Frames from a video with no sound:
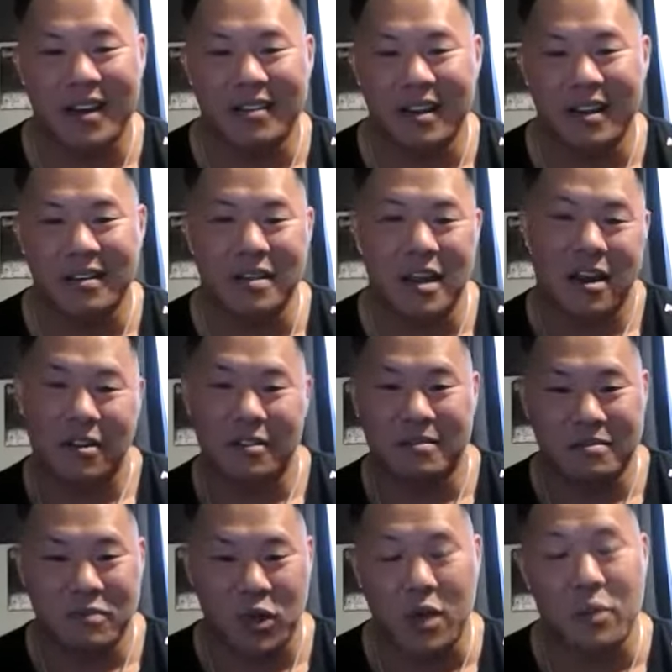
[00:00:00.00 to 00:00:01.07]
Like, oh,
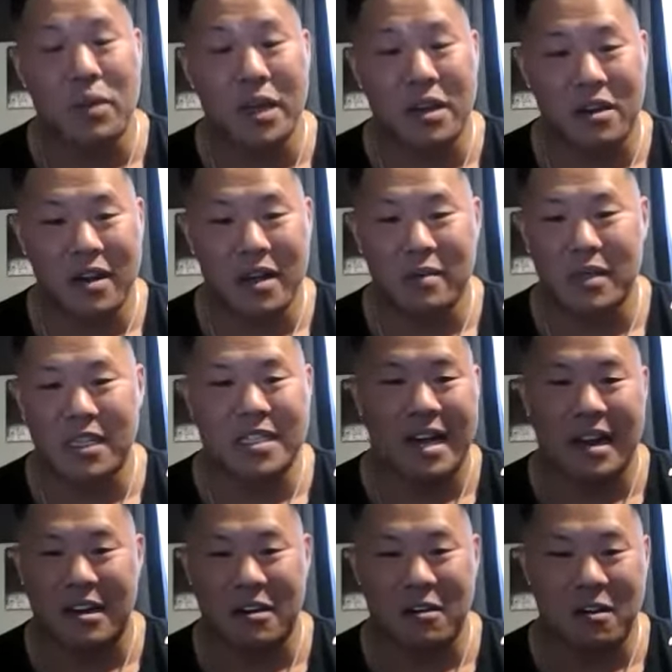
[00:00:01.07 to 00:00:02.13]
we could pick on him. He's
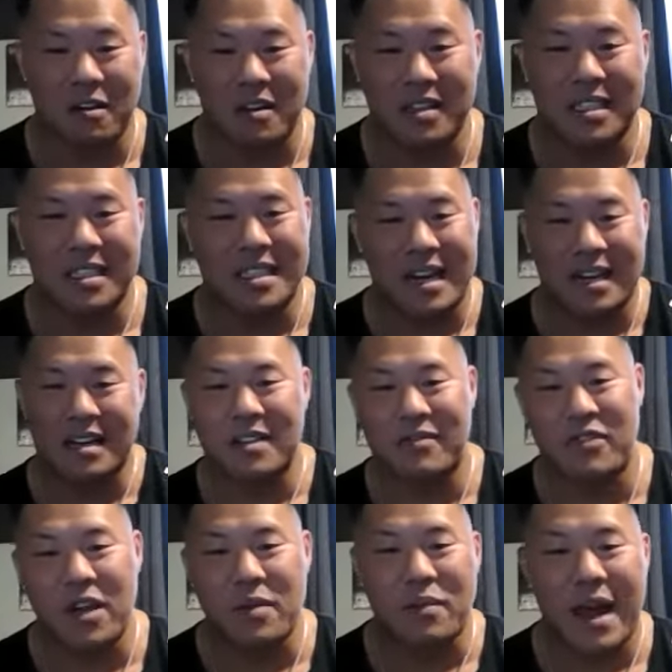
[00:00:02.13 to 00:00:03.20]
not going to hurt us. He's not going to
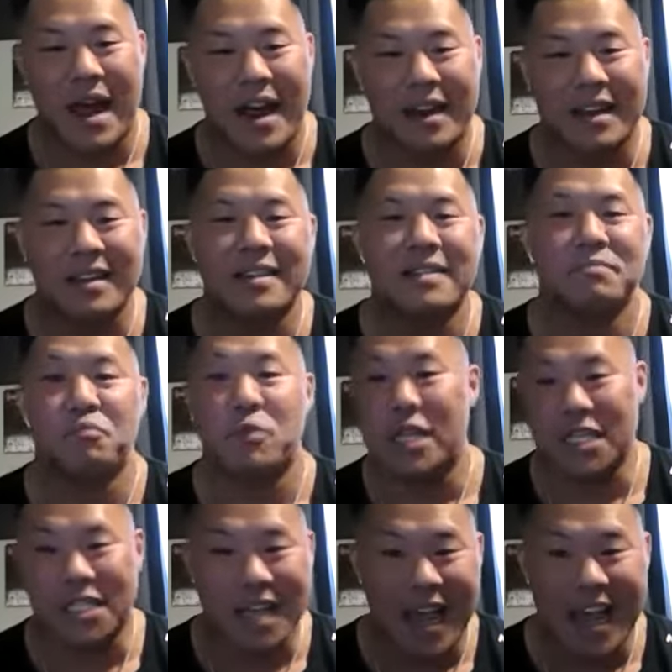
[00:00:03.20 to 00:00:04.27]
fight back.
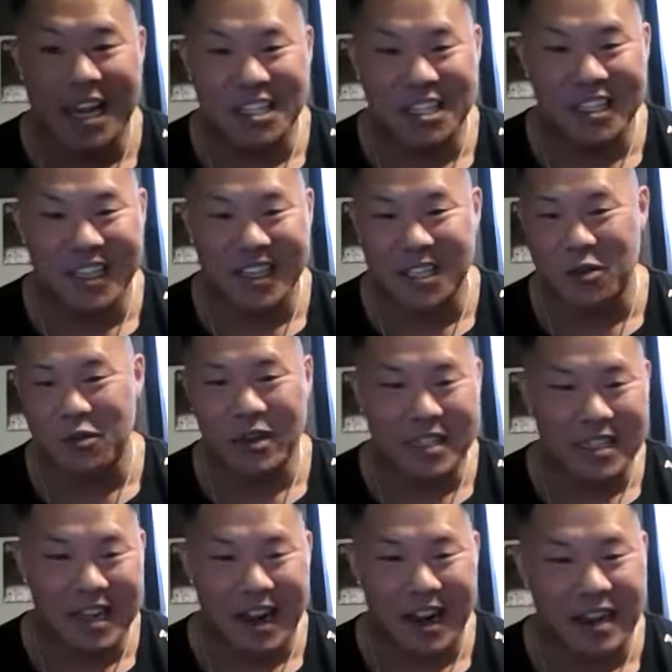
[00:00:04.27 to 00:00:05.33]
He's Asian. He has
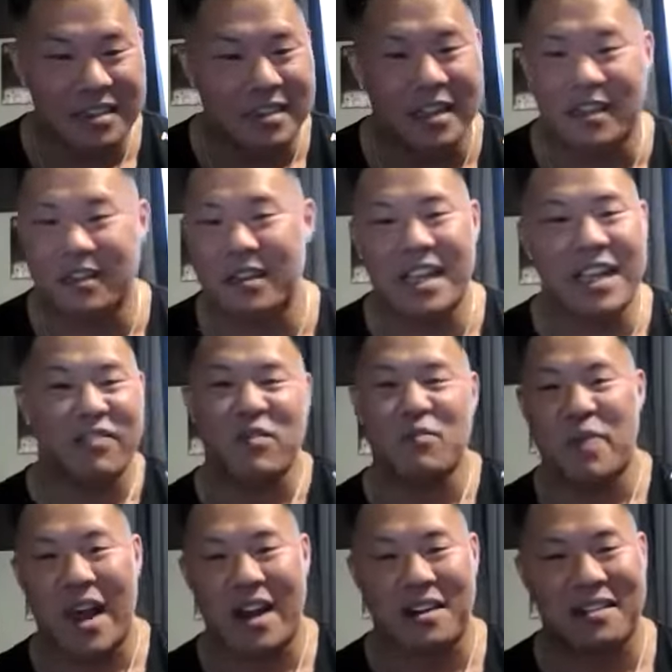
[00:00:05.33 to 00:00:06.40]
squinty eyes. Like even
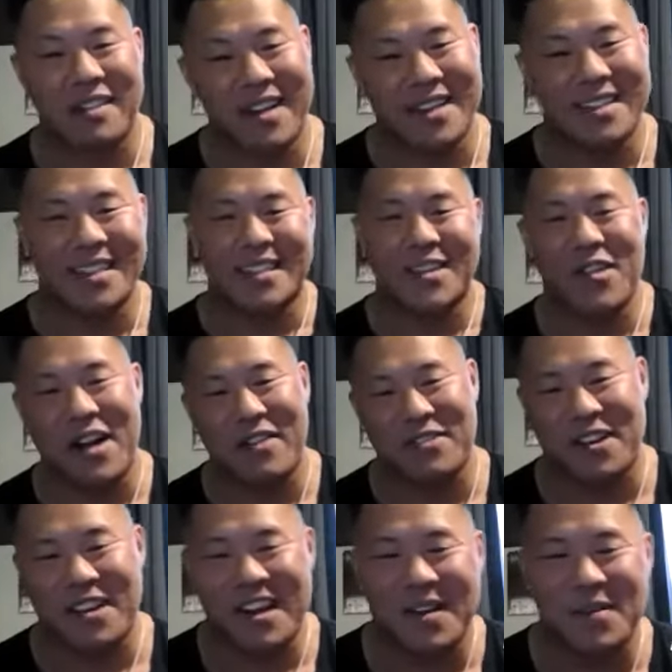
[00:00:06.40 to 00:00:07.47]
better. Like let's go after
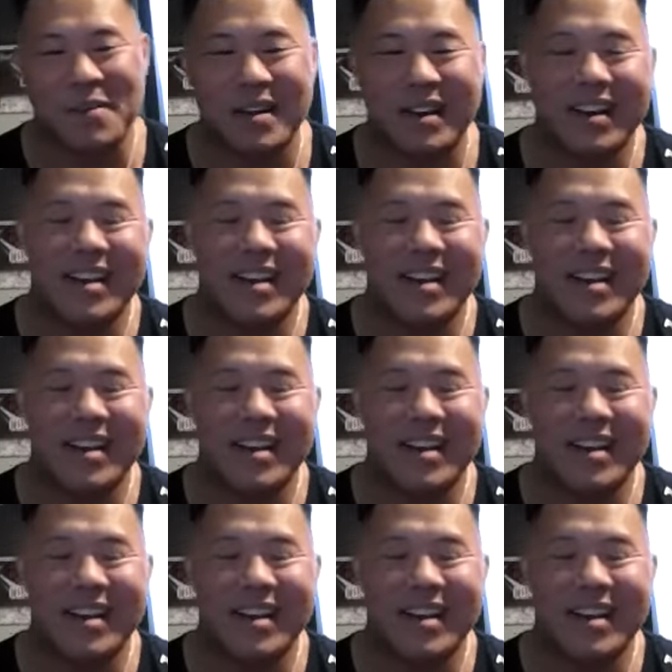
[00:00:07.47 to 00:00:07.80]
him.